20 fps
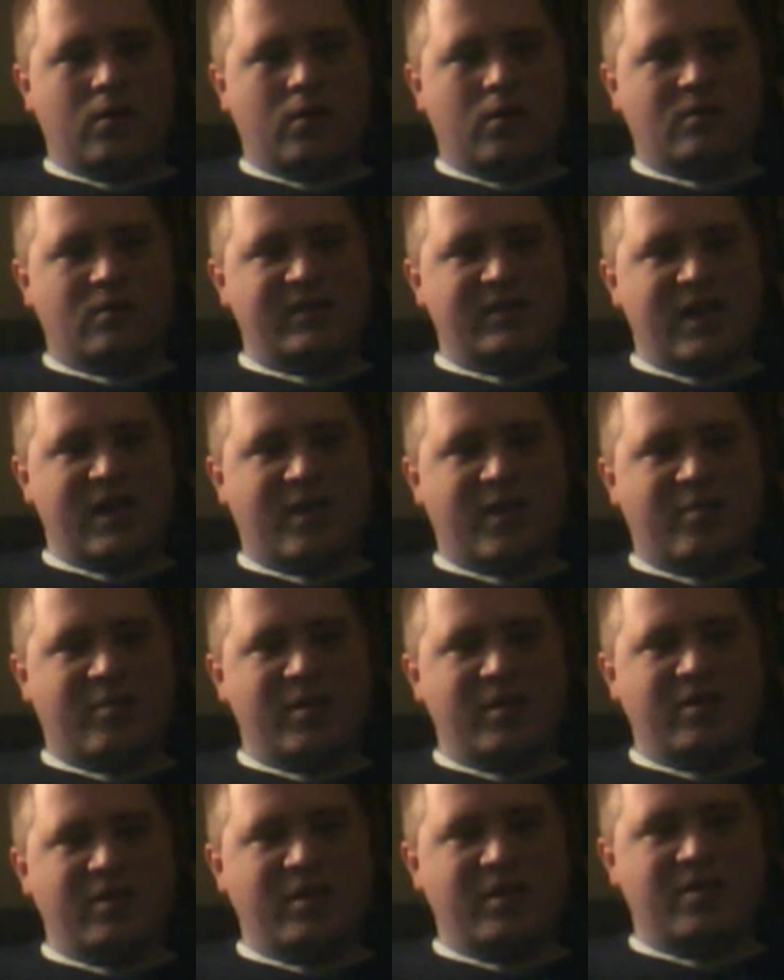It's not going to be
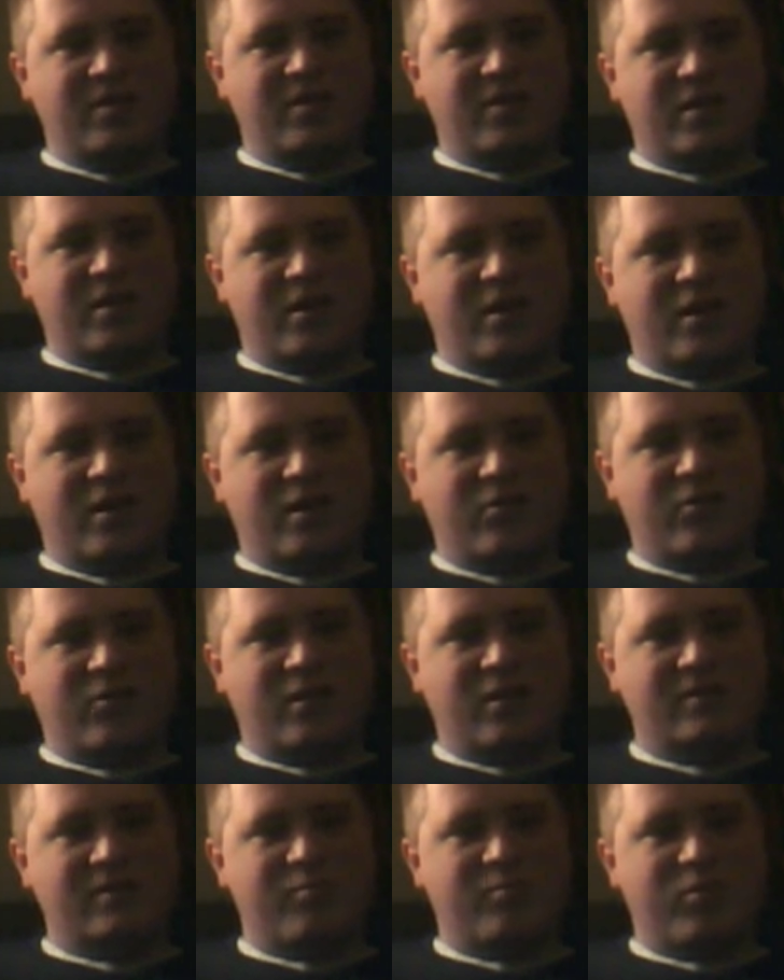Lisa. I don't think
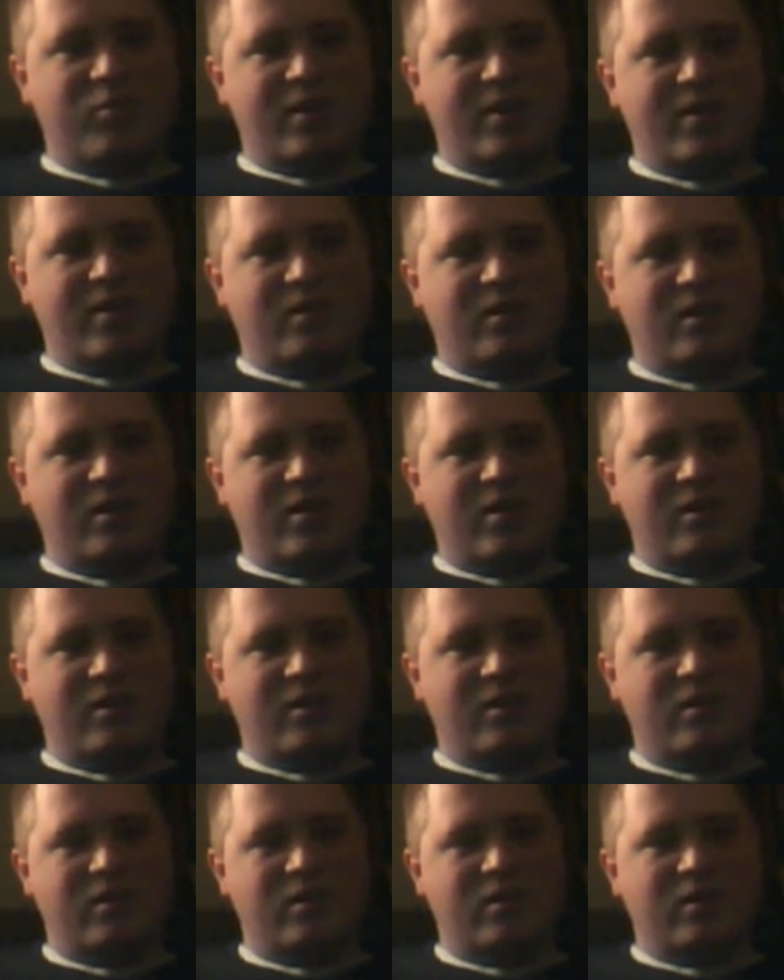it's Brandy.
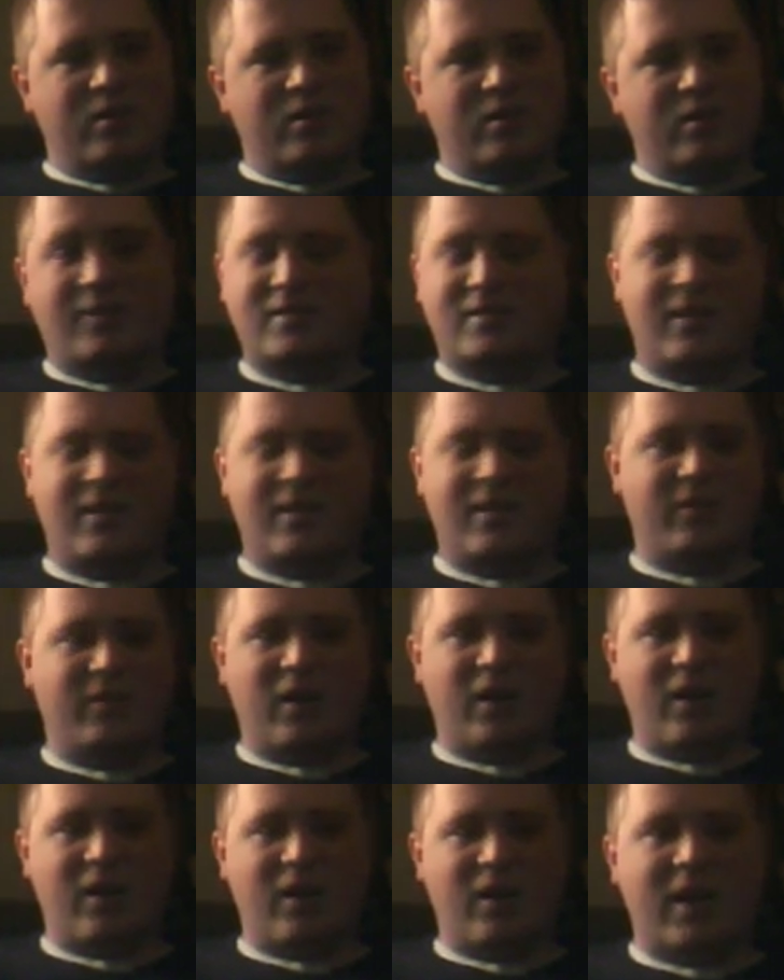It's definitely
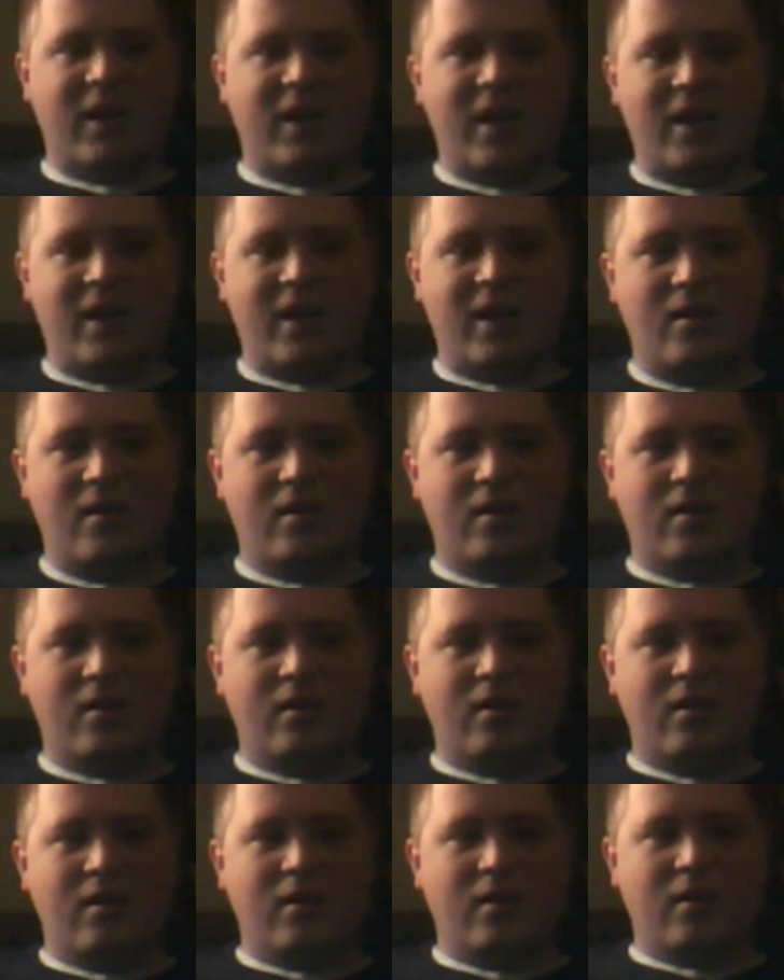not Kate.
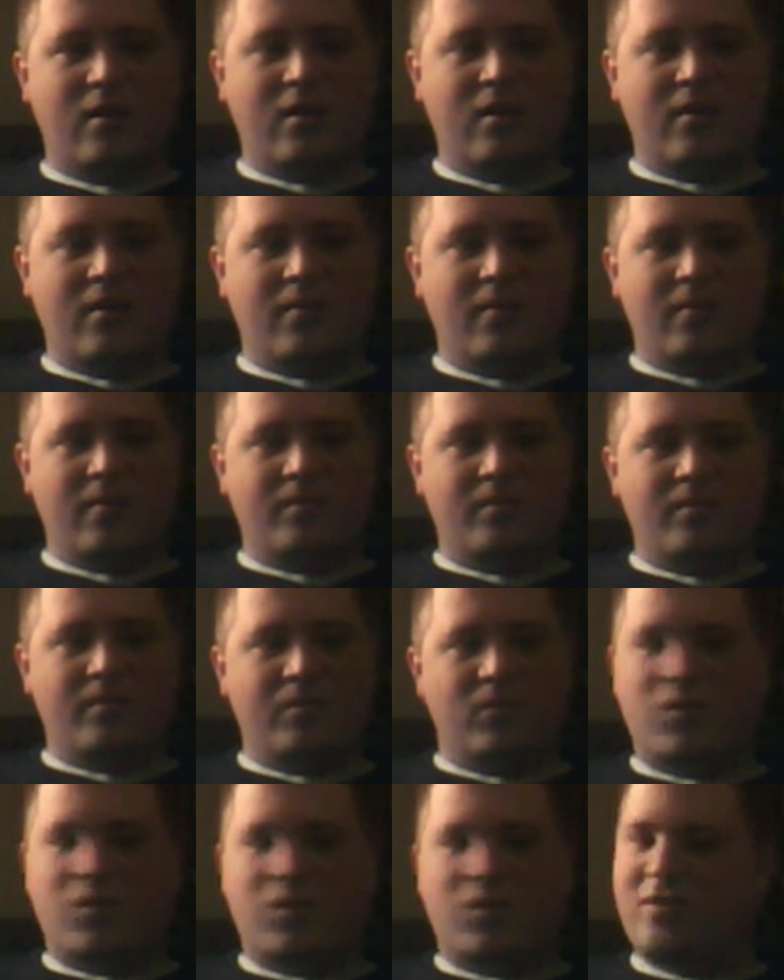
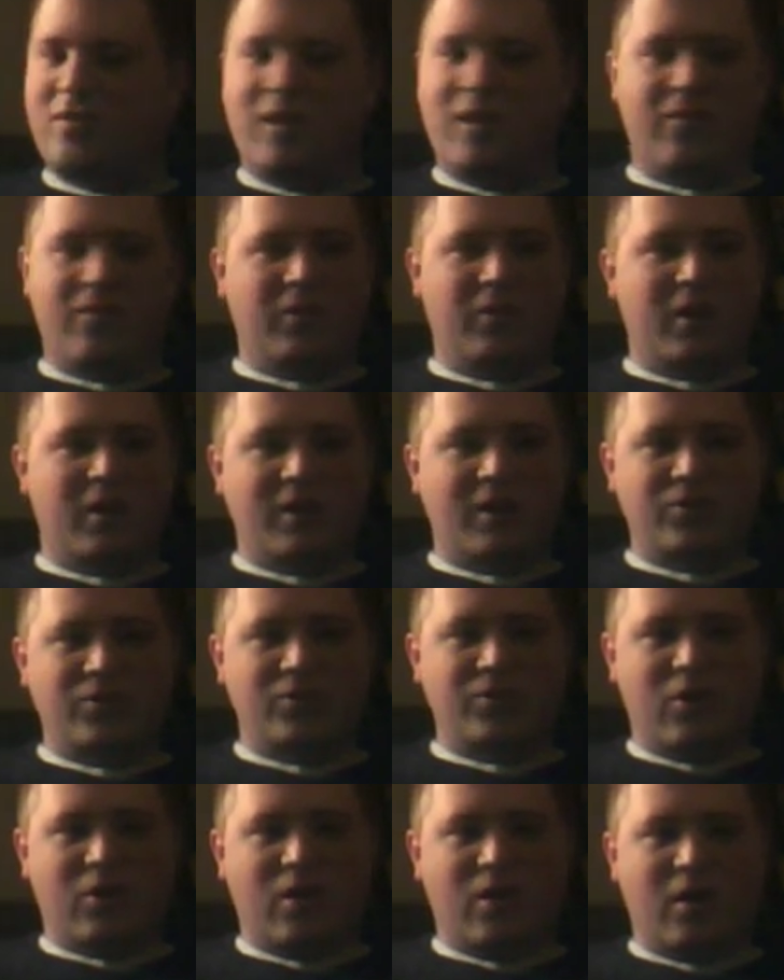It's definitely not
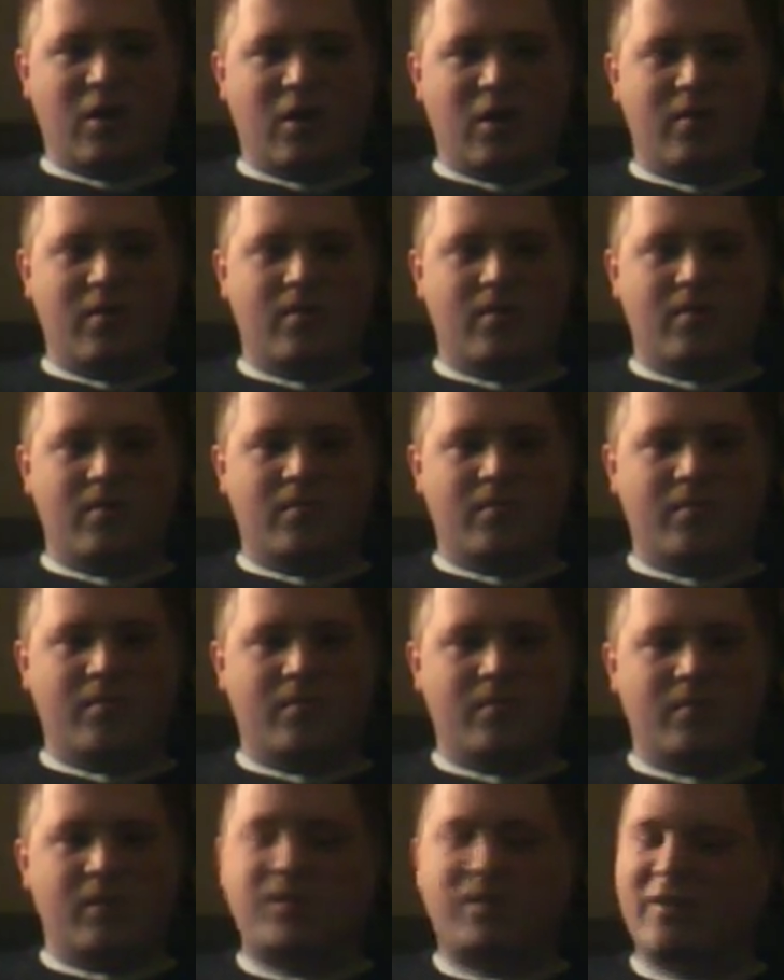Sean.
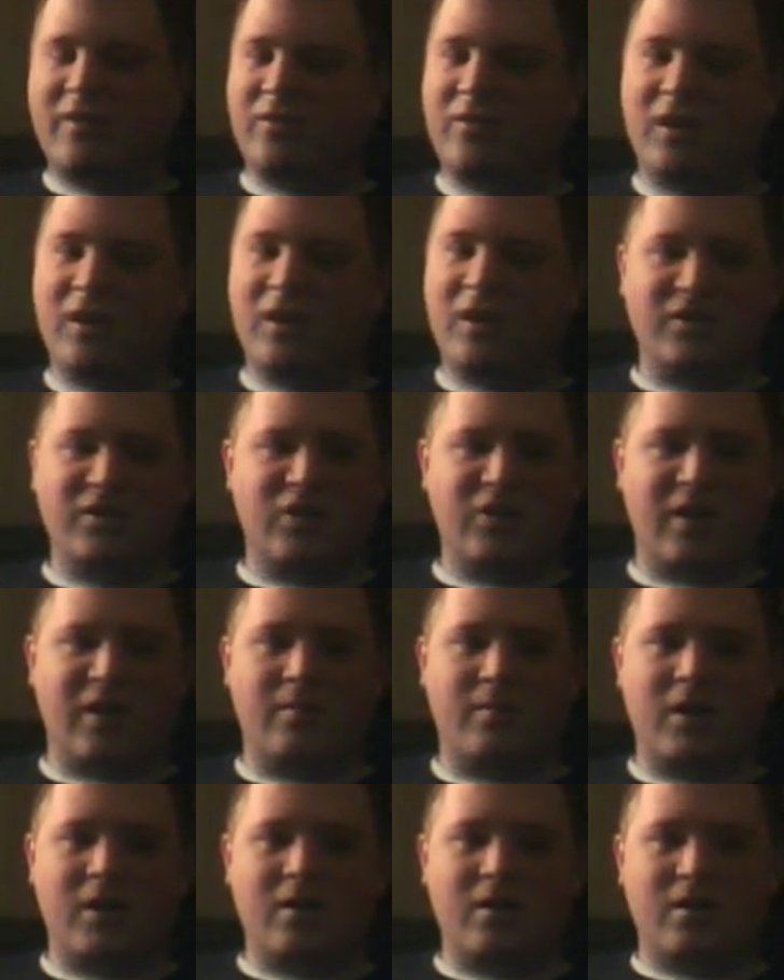It's definitely not
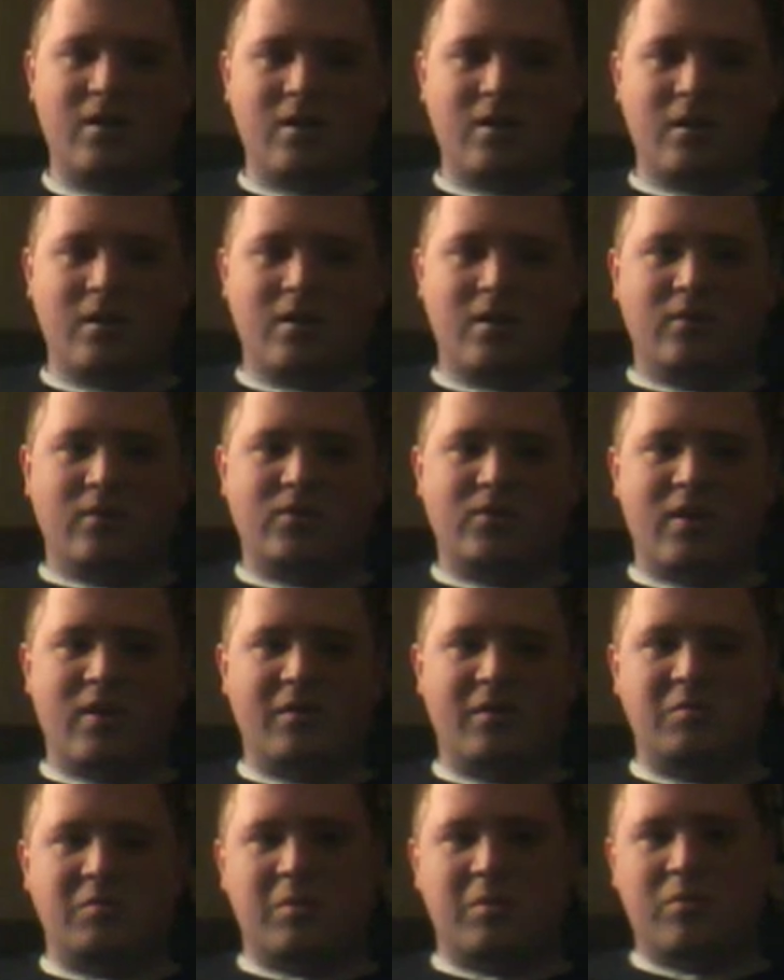Jamie. So that
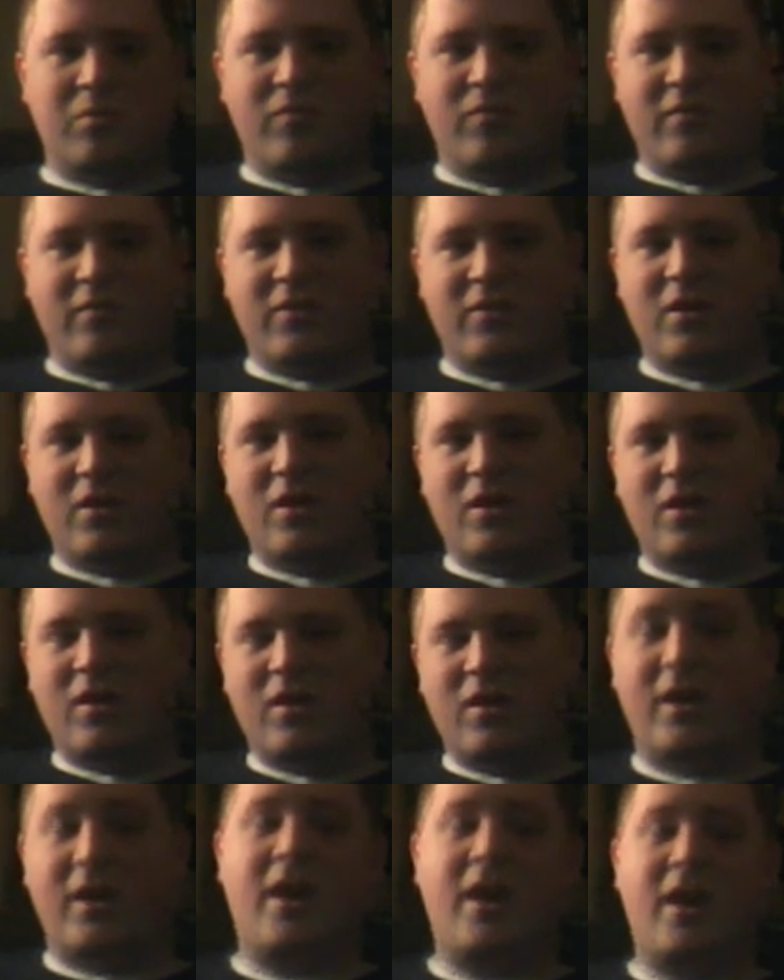leaves me with Vivica,
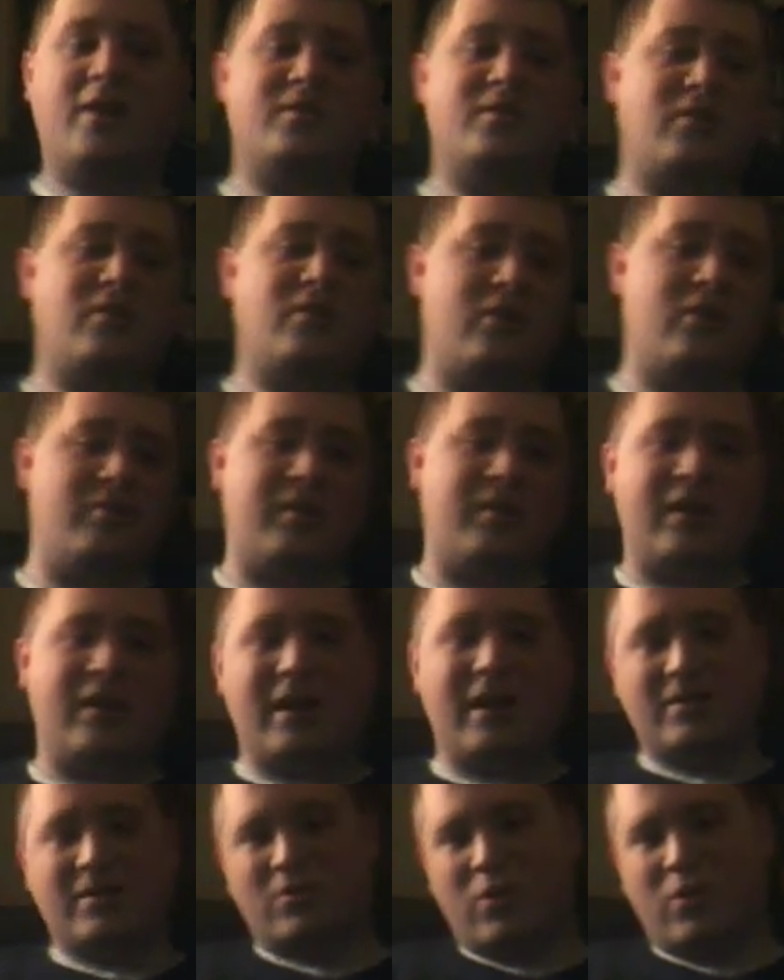and Kenya's already been
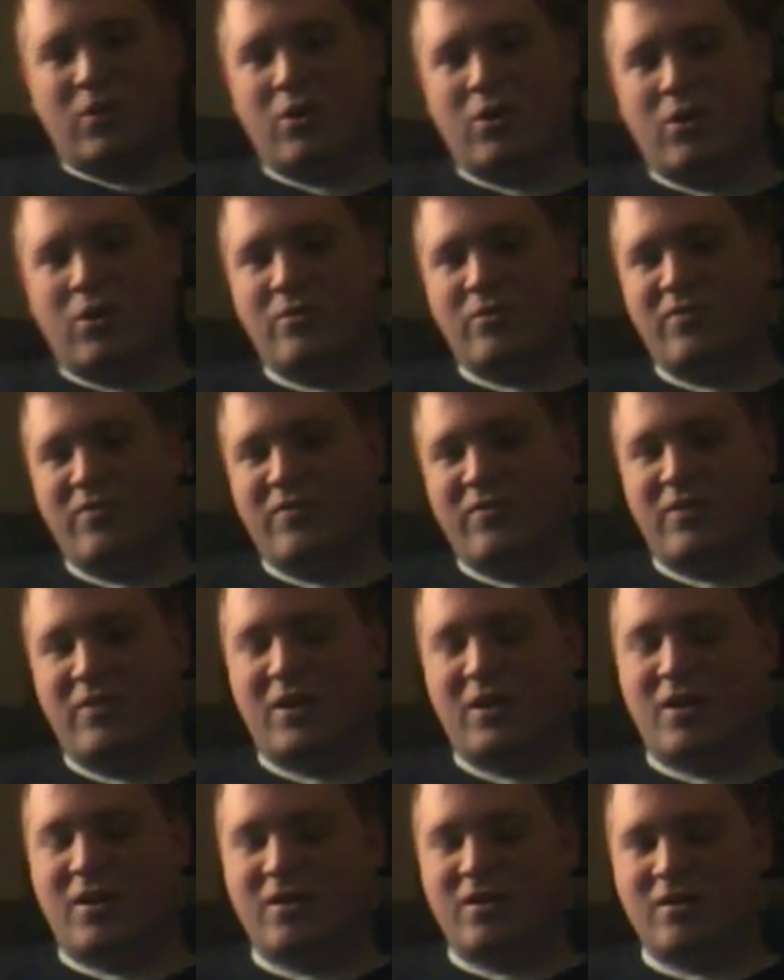guessed, so I'll go with
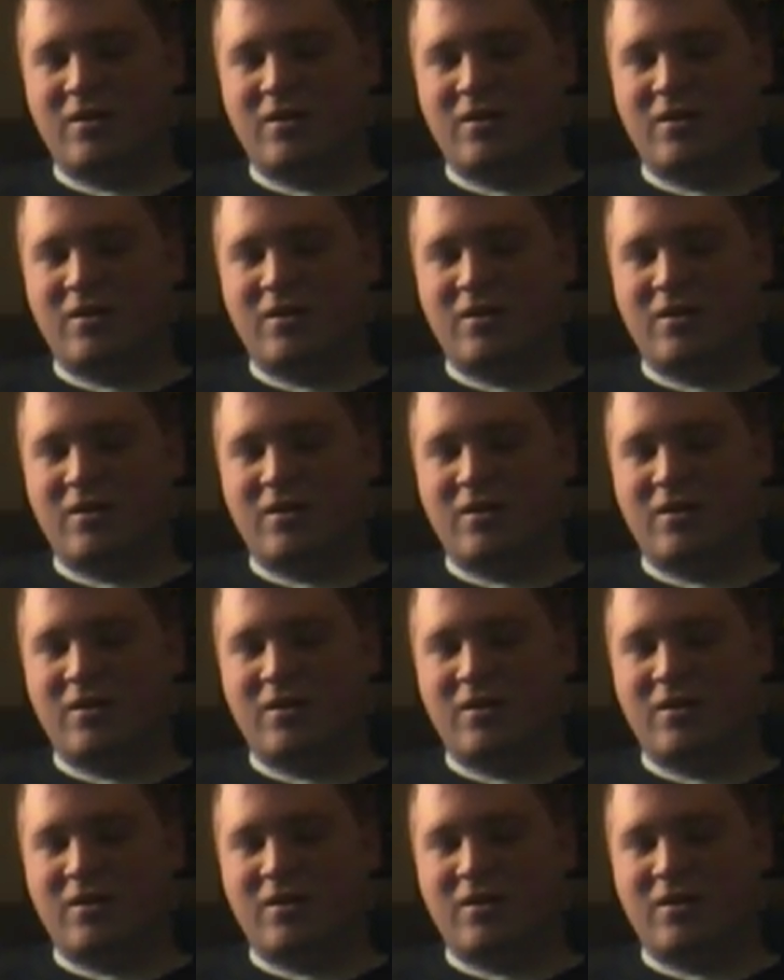Vivica.